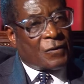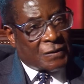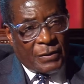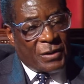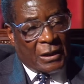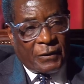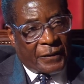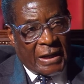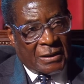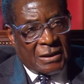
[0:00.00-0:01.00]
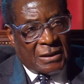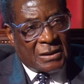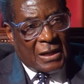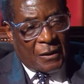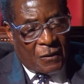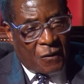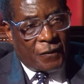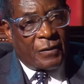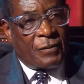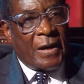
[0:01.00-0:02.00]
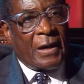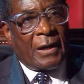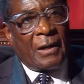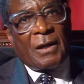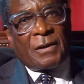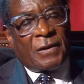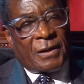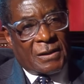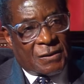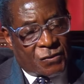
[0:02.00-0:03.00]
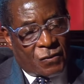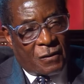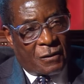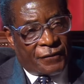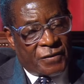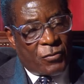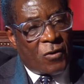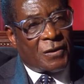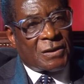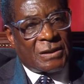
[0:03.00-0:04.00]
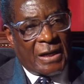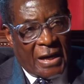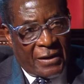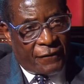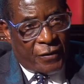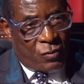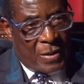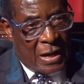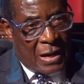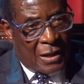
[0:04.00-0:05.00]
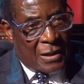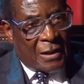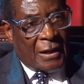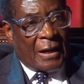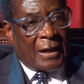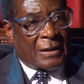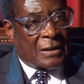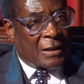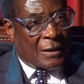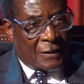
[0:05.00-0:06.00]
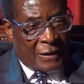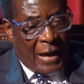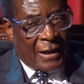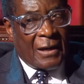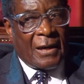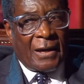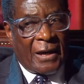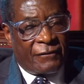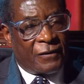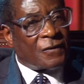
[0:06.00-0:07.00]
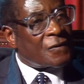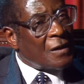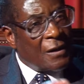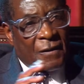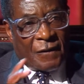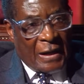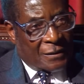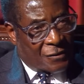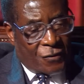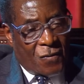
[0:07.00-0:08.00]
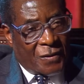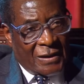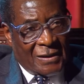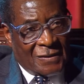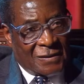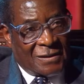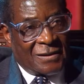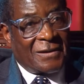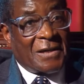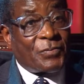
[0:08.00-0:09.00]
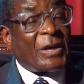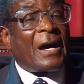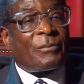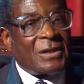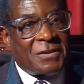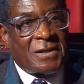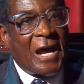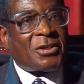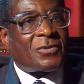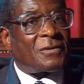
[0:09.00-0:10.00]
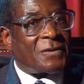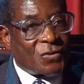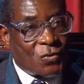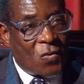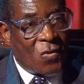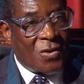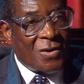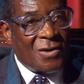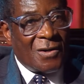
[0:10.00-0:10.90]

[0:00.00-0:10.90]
those are being corrected along the way. There is talk of democracy everywhere, and thank heavens that talk has become international, is talk